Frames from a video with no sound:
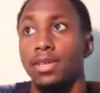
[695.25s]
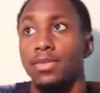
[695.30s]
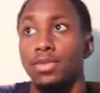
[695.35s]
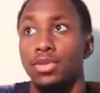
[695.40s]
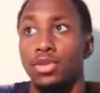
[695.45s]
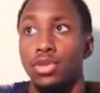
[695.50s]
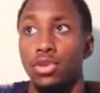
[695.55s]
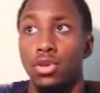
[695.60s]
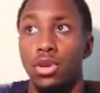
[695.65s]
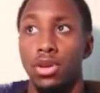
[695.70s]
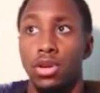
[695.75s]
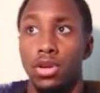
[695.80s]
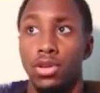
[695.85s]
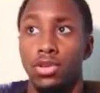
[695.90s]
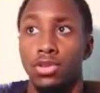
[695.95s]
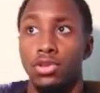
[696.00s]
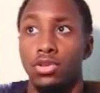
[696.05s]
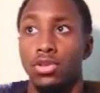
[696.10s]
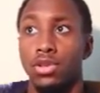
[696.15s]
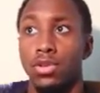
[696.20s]
It was two her
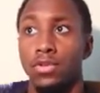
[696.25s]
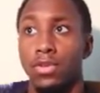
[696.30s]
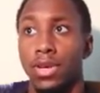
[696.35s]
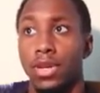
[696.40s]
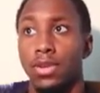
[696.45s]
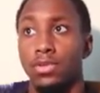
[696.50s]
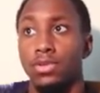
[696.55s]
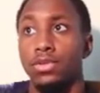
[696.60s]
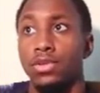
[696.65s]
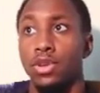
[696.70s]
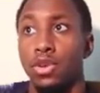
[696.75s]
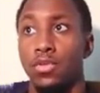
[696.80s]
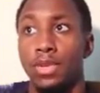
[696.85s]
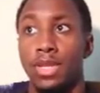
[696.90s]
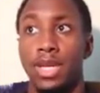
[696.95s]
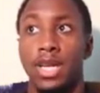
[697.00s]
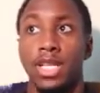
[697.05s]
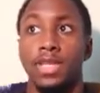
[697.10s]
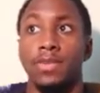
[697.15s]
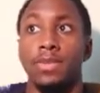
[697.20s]
and someone else who told me
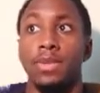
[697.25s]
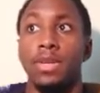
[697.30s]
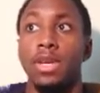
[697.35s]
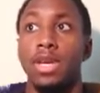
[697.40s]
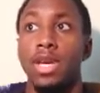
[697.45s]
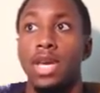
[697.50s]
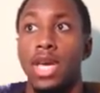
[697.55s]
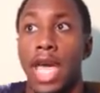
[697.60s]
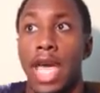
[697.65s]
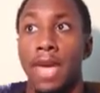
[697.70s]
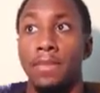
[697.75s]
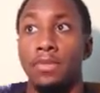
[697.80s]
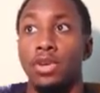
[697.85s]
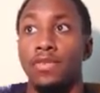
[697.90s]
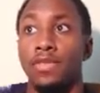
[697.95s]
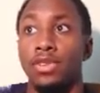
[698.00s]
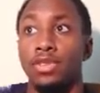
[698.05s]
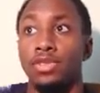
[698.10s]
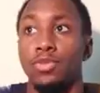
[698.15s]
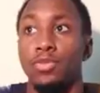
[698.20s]
that I should be a
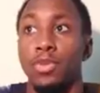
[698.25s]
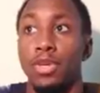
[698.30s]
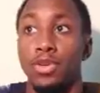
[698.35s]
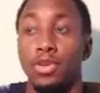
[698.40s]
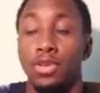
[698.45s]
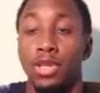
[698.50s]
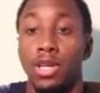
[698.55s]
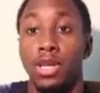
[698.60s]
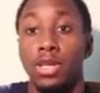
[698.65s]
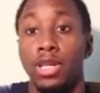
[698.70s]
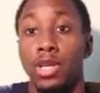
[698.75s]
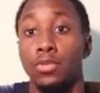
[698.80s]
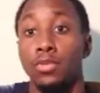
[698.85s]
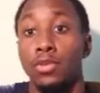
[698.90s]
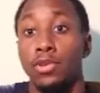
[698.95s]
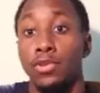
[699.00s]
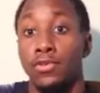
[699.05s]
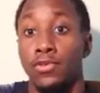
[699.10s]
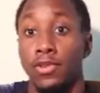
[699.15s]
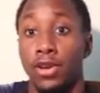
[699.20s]
motivational speaker, and, and they were
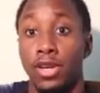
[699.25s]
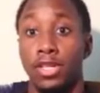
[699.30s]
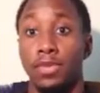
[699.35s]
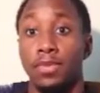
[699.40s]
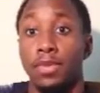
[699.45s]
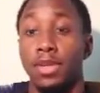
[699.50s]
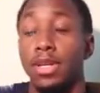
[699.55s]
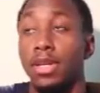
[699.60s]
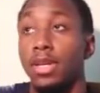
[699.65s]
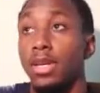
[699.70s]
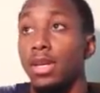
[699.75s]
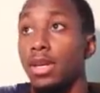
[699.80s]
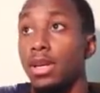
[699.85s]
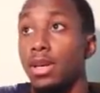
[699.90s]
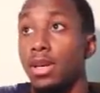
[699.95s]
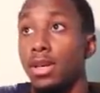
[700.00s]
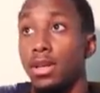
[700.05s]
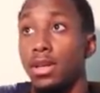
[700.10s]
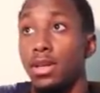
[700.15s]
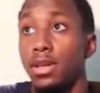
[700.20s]
both freshmen,
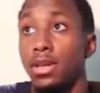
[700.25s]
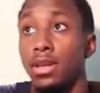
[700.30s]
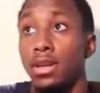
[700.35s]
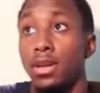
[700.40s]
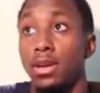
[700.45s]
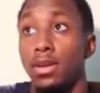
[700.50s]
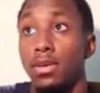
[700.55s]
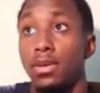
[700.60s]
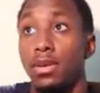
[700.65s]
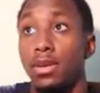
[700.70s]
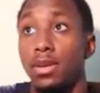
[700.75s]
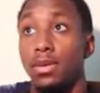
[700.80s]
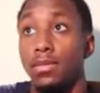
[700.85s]
uh, you know.